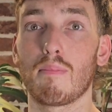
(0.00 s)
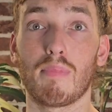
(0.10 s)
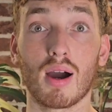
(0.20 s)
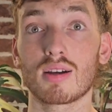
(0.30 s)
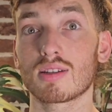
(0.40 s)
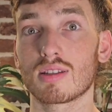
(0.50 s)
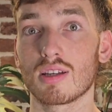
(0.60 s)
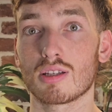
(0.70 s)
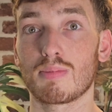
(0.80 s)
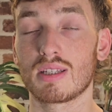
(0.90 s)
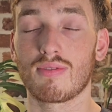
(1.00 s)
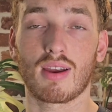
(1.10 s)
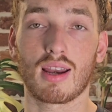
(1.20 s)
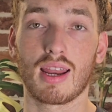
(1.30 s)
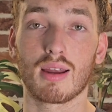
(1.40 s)
bugs that
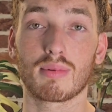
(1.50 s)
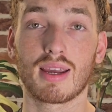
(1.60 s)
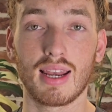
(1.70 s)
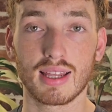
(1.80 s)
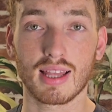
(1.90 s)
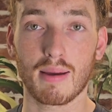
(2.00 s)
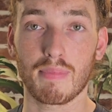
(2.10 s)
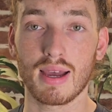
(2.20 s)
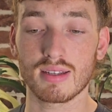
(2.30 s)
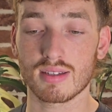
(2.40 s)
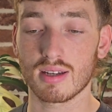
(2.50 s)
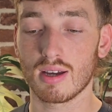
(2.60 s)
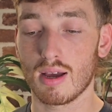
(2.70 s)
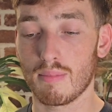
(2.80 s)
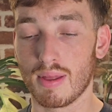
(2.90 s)
specifically end up killing that pest,
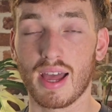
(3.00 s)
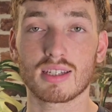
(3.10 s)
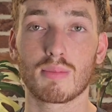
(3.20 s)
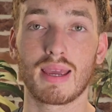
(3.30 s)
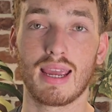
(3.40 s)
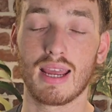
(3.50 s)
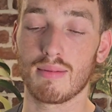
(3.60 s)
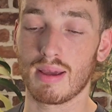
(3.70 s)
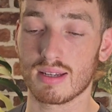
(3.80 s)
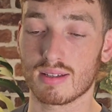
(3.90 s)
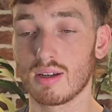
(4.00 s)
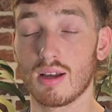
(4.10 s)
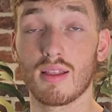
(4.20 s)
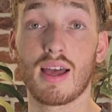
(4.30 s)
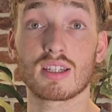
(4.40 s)
but that's a bit hit and miss.
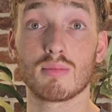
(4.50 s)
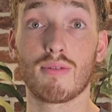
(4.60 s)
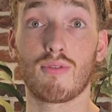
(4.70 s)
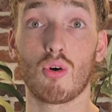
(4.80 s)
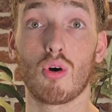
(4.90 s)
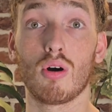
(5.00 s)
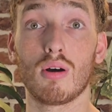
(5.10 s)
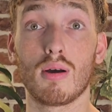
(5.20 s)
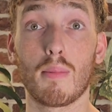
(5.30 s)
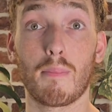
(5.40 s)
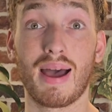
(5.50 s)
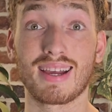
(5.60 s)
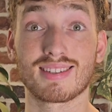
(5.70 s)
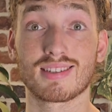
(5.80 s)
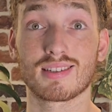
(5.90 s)
That's number 4,
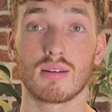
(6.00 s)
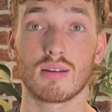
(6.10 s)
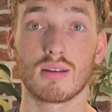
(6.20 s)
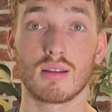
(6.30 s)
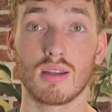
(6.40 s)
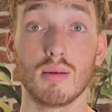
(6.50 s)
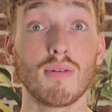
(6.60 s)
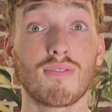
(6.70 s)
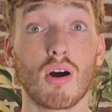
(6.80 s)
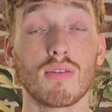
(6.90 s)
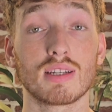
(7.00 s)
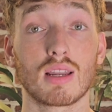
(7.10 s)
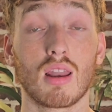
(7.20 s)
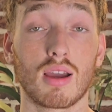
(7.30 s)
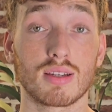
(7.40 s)
pests. Number 5 is
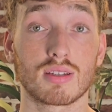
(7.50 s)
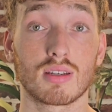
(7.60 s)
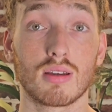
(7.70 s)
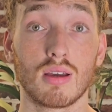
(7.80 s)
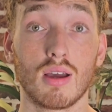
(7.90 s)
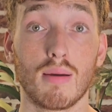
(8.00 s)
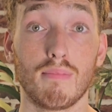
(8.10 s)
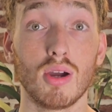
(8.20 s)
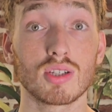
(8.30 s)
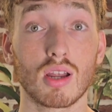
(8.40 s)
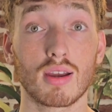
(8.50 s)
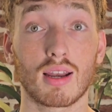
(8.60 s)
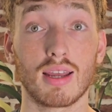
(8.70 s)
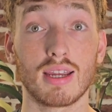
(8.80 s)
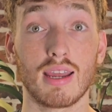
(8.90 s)
light. Most
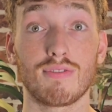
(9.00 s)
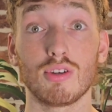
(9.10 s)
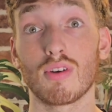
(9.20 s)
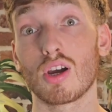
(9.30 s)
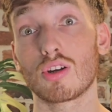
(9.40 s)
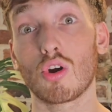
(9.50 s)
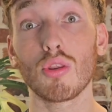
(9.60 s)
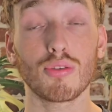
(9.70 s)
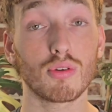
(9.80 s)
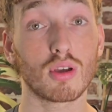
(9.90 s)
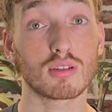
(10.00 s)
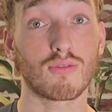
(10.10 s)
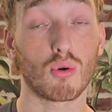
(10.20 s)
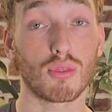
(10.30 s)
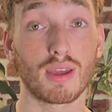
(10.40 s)
likely, if you've gone through those
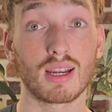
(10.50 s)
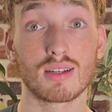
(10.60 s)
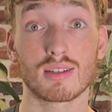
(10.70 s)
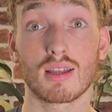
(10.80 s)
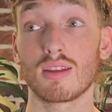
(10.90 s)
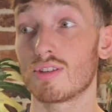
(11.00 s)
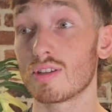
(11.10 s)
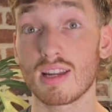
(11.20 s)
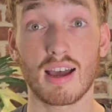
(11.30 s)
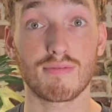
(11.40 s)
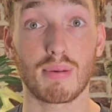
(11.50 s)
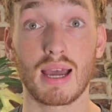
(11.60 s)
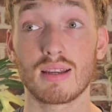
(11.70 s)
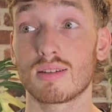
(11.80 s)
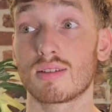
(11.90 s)
4 things, it doesn't have
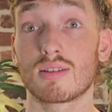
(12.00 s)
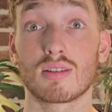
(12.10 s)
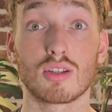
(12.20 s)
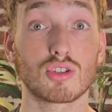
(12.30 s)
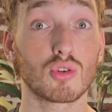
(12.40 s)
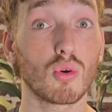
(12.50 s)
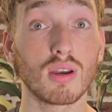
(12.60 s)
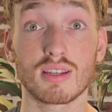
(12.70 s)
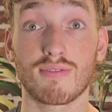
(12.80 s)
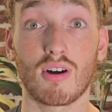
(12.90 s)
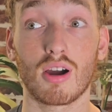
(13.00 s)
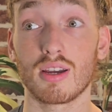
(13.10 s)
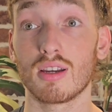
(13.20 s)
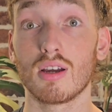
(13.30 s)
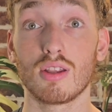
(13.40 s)
pests, the soil is
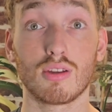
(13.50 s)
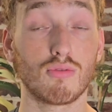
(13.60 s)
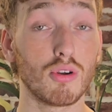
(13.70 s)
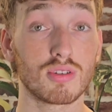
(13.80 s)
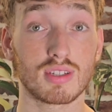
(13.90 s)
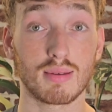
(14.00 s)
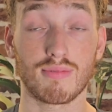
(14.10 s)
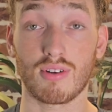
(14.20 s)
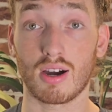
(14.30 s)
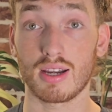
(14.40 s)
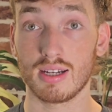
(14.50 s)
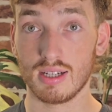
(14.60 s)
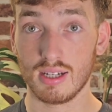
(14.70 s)
fine, the roots seem fine,